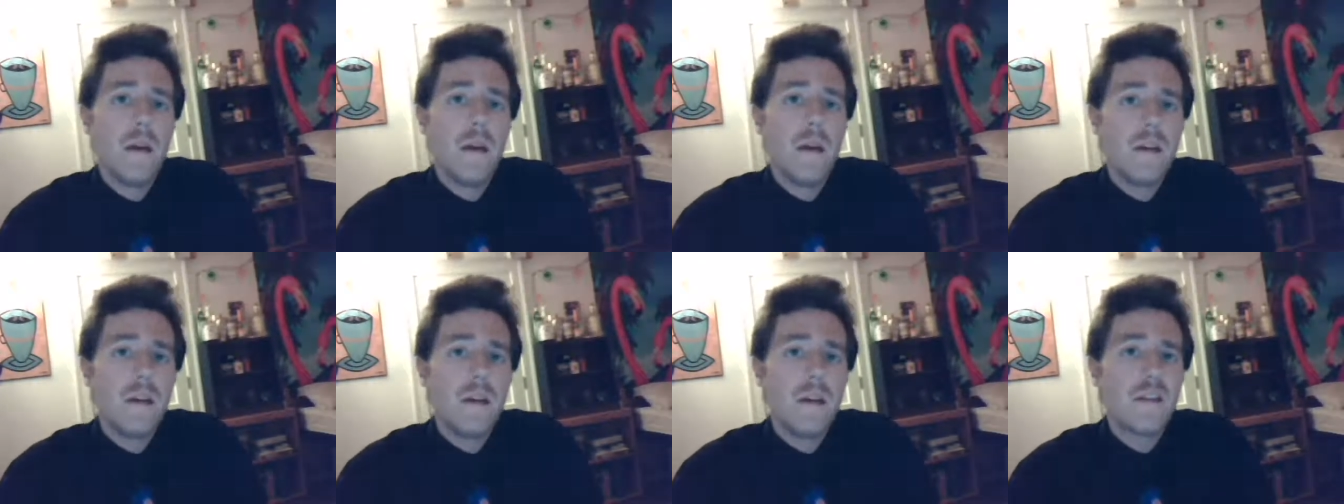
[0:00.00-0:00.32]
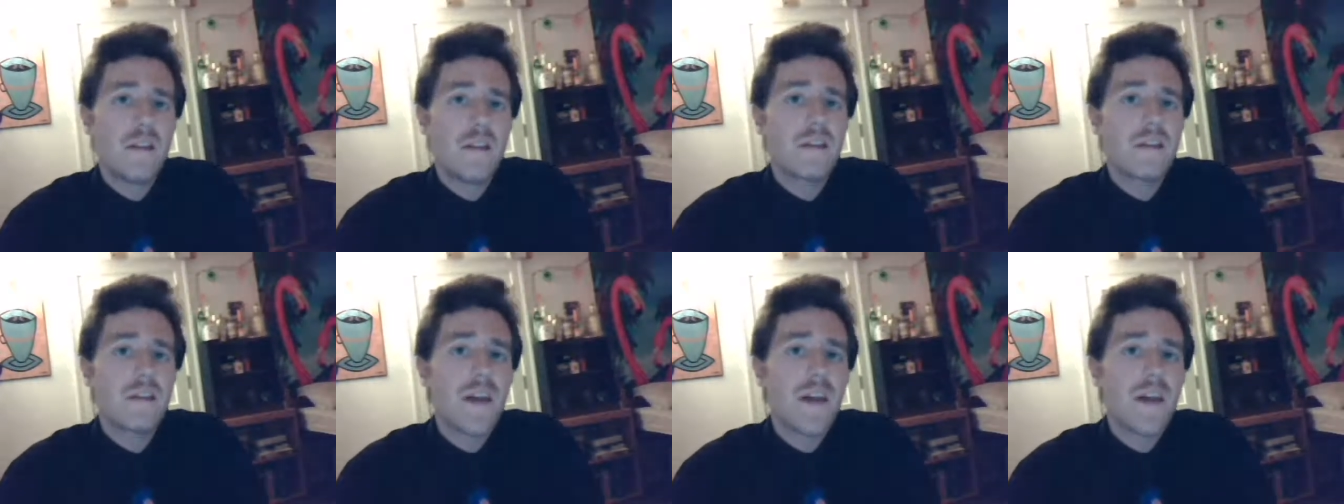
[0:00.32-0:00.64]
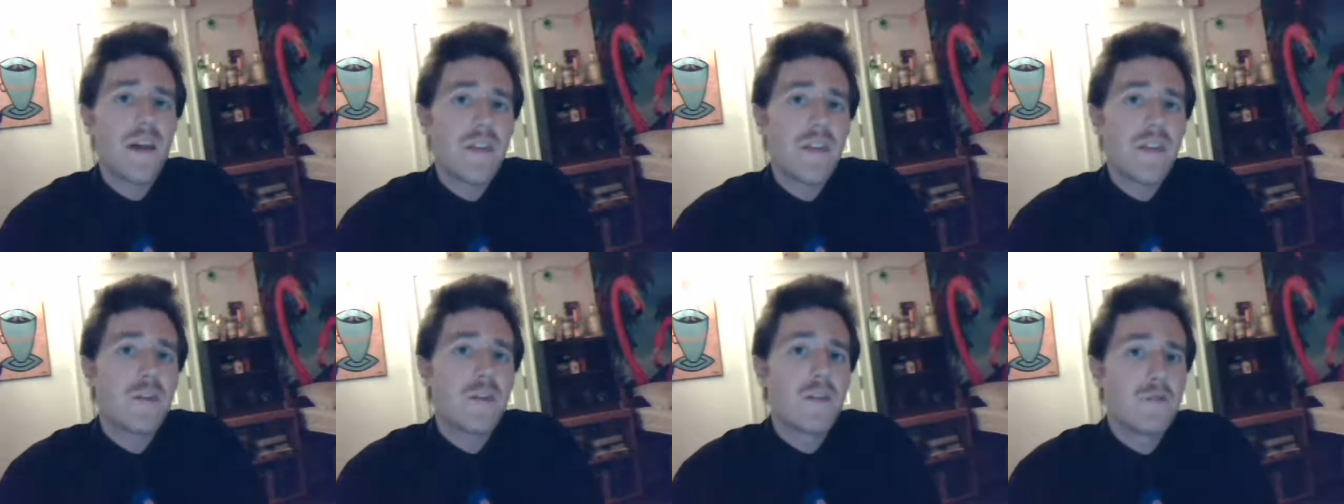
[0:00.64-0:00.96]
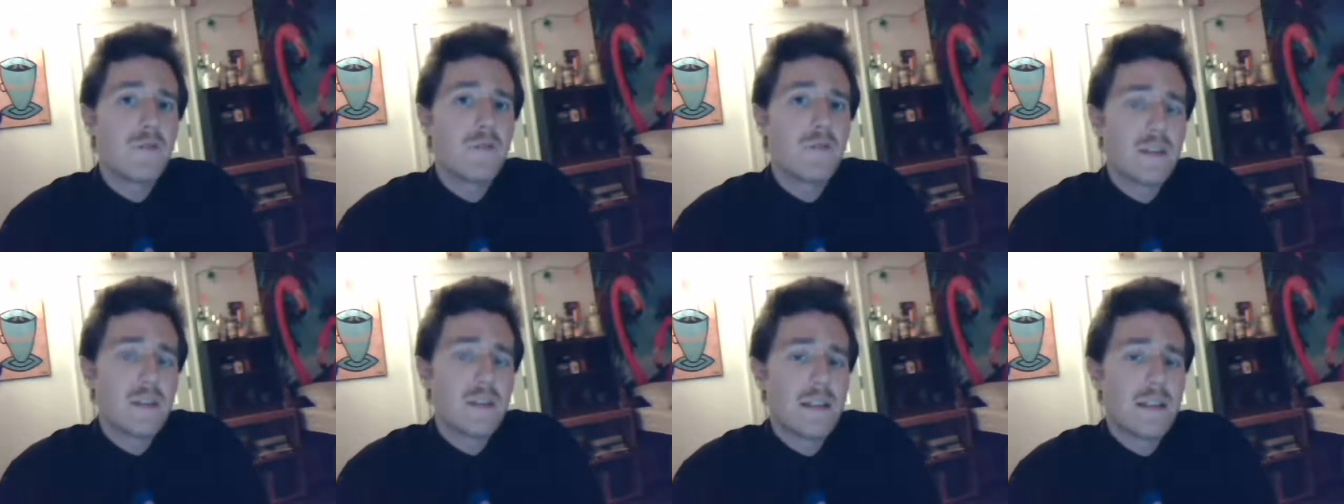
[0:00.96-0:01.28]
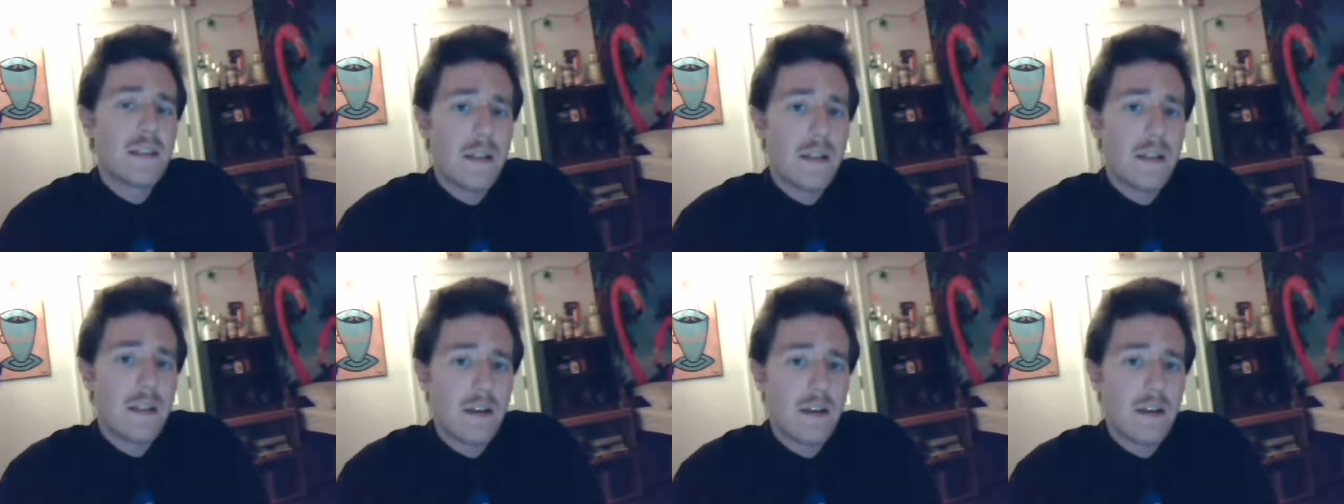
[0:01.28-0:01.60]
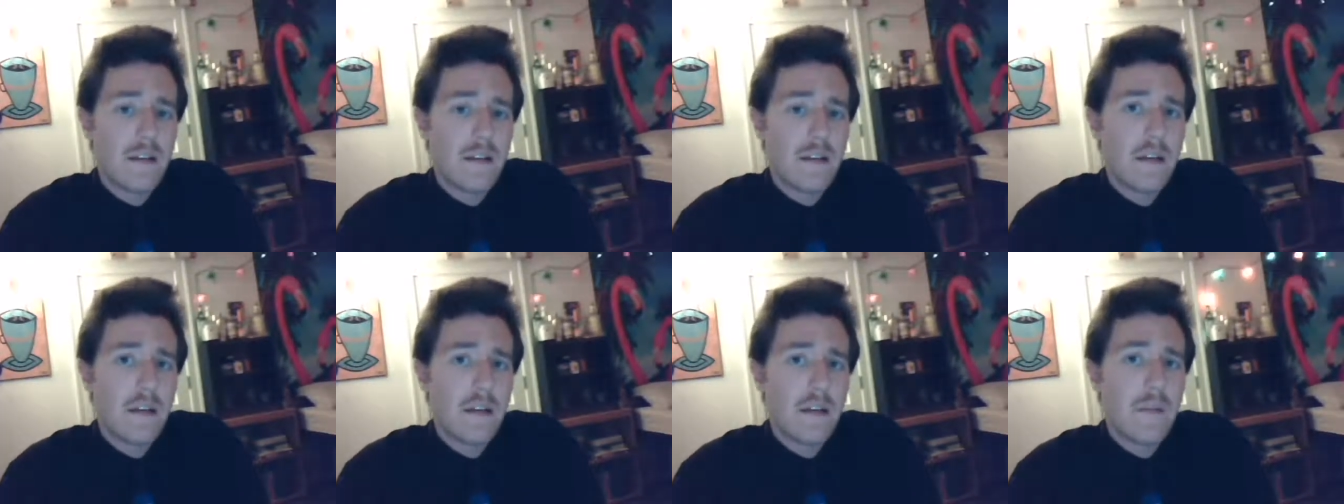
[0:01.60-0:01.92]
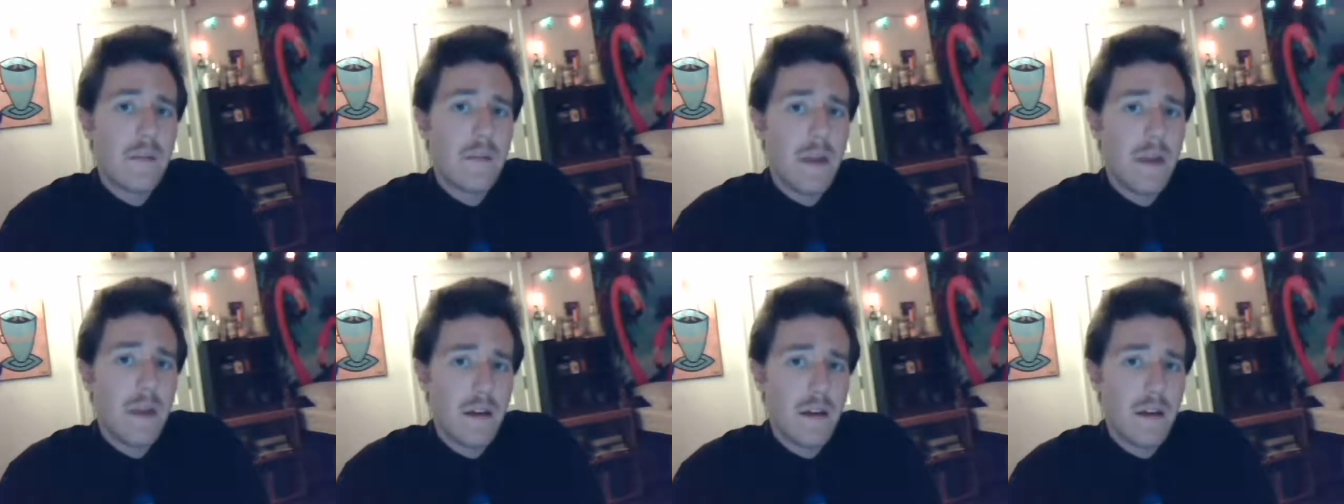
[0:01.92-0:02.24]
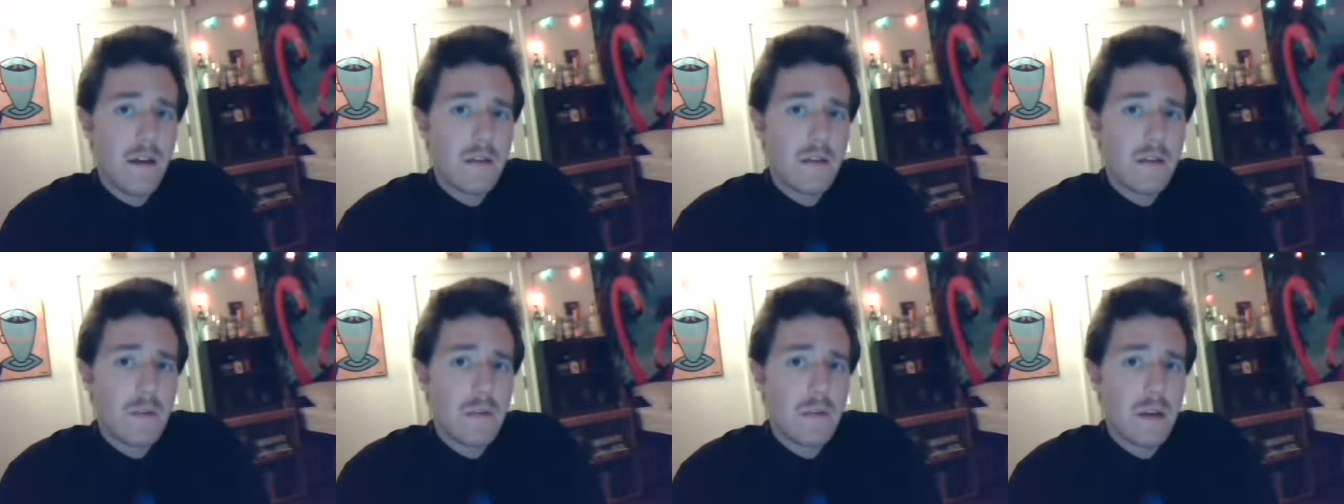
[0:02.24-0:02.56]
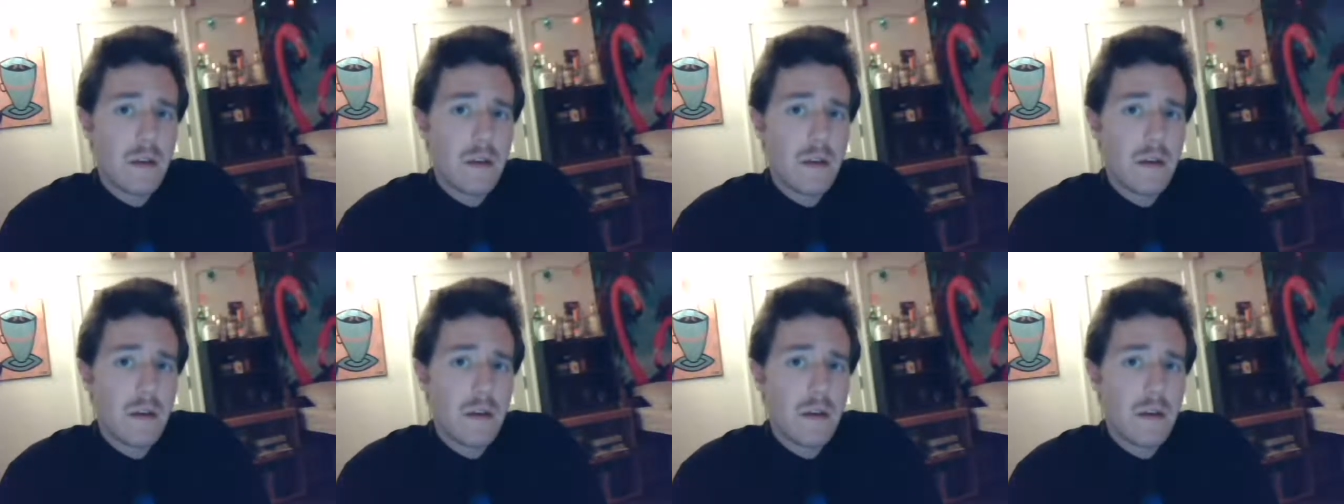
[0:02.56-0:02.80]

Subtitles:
it's not the golden ticket it's made out to be.